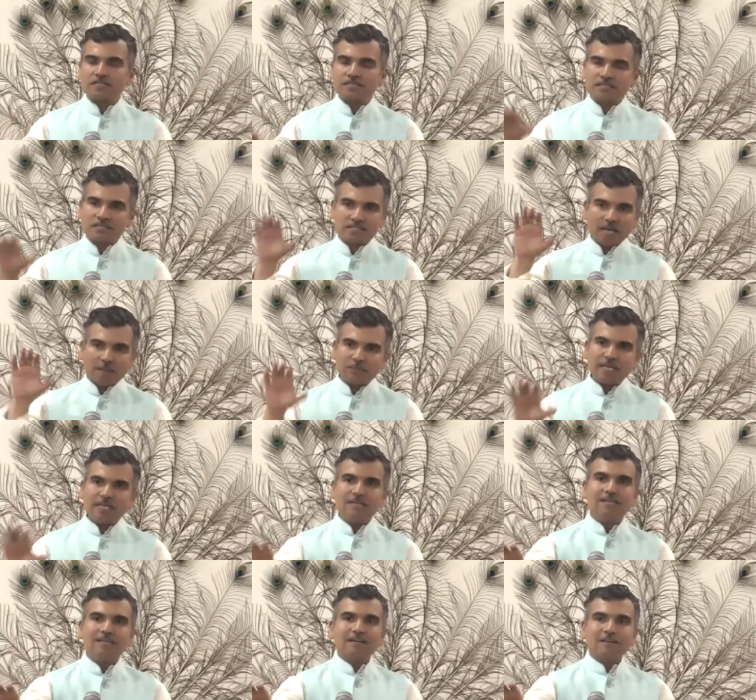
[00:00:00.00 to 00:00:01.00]
This is
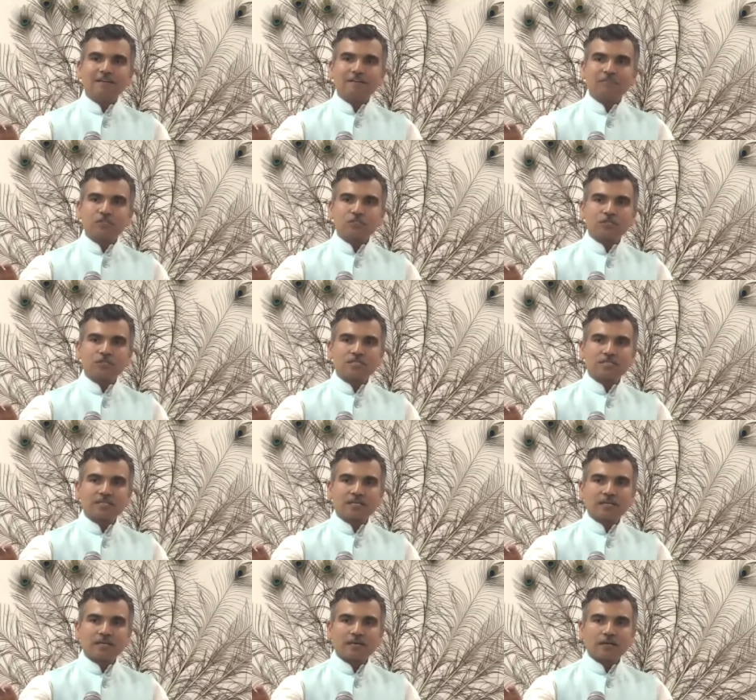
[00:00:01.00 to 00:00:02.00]
something which is
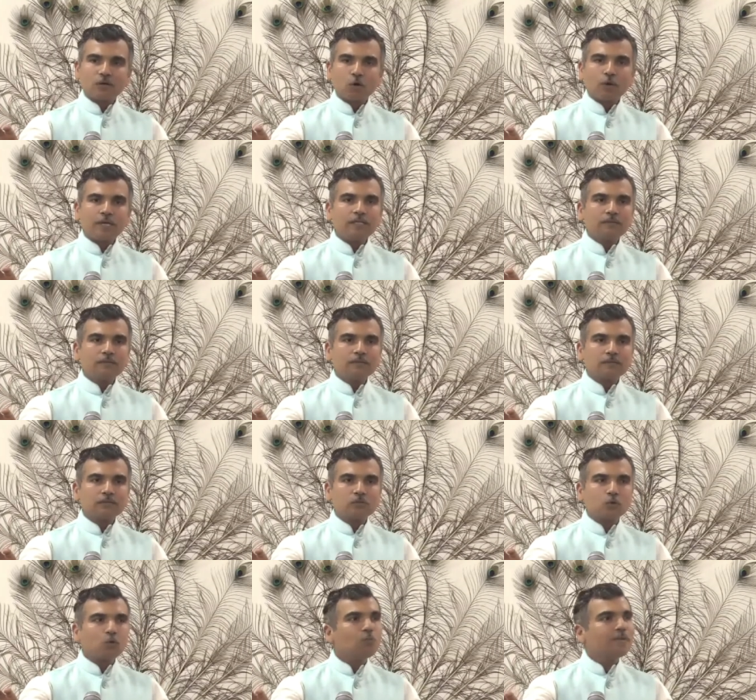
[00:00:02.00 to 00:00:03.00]
going
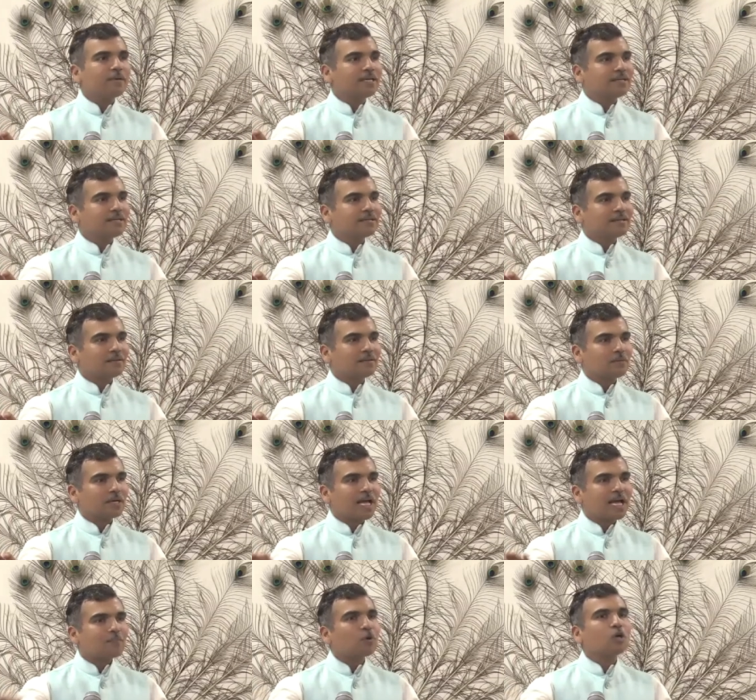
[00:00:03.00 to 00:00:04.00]
through me,
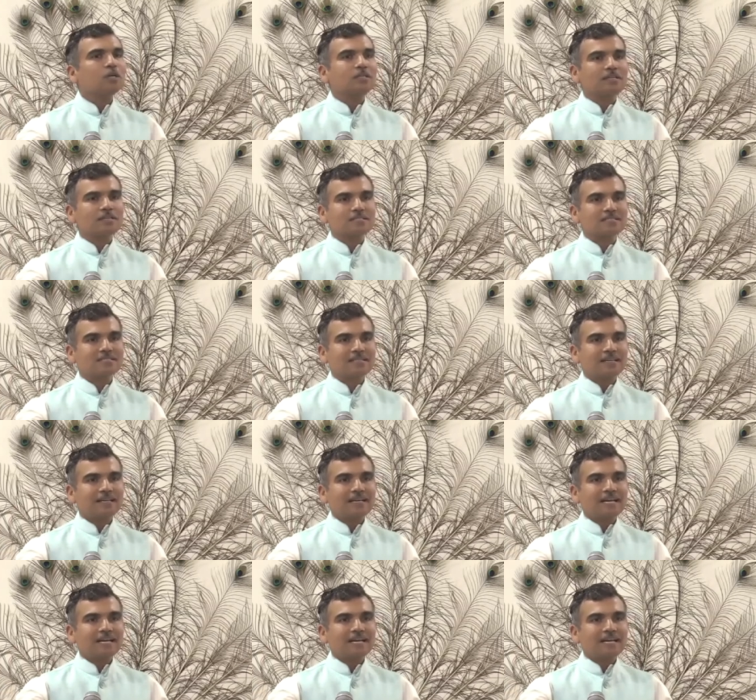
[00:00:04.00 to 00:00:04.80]
but I am not this.